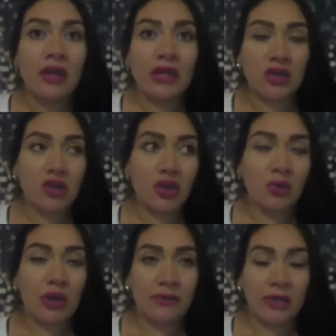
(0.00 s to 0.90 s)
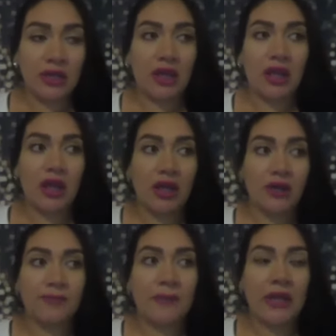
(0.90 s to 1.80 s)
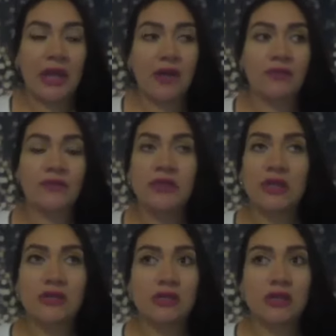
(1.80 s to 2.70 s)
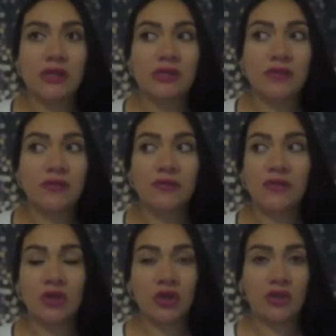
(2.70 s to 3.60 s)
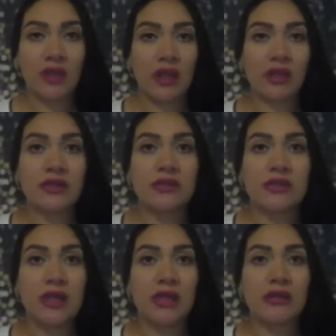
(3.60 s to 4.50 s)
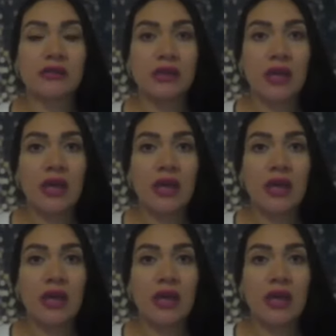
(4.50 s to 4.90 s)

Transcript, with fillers: then you know what I mean um, they have tons and tons of good things and